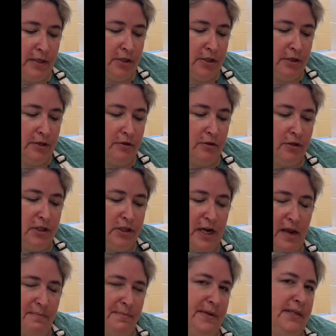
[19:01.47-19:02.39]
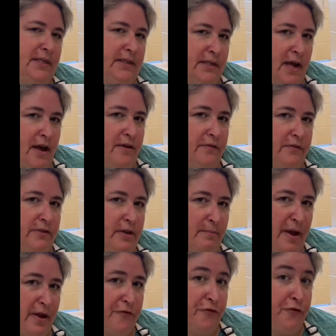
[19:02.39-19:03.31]
to shape itself to
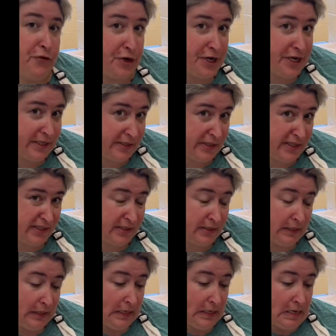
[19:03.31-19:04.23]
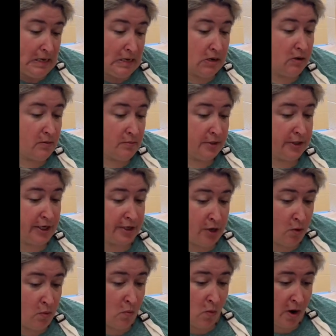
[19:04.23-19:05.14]
my foot, which I
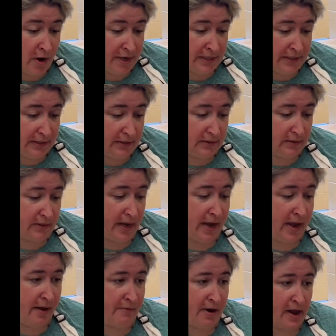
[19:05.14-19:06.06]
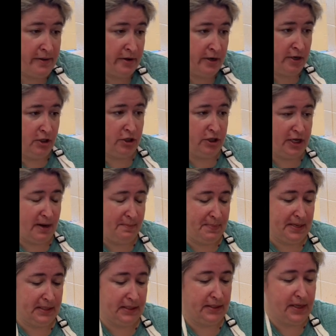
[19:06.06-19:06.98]
don't want. Okay, I'd rather it shape
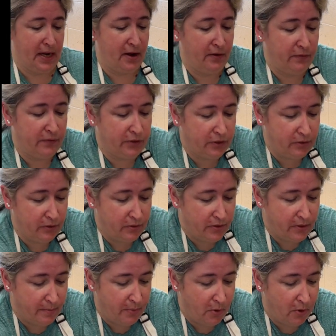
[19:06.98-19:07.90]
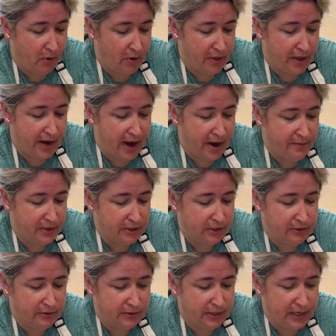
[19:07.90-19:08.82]
itself to the bowl that I was
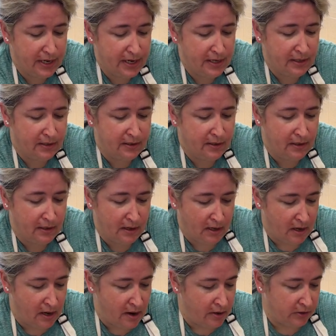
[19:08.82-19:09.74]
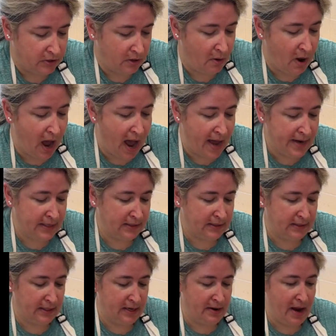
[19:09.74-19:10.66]
using. So
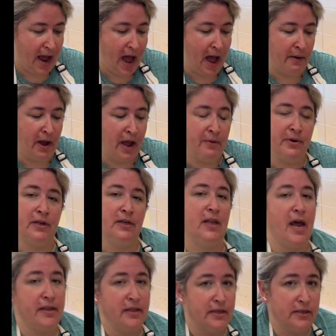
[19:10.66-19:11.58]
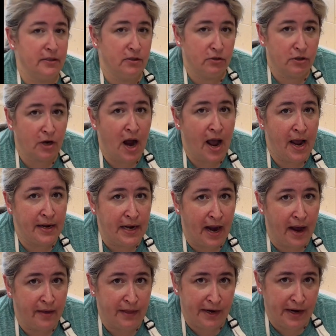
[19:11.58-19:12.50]
honestly, how I would let this dry
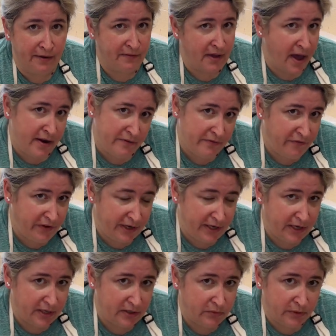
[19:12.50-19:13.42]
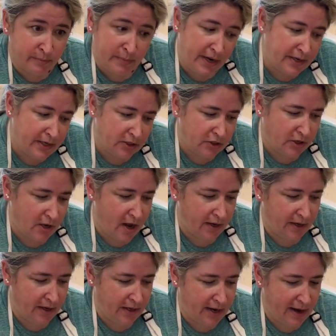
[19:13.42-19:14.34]
now that I've got it finished with my initial on
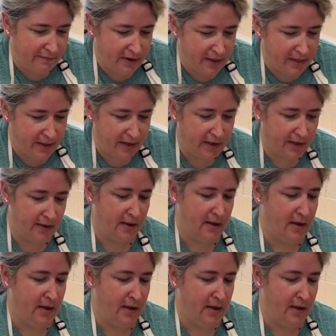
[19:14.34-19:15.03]
it and everything,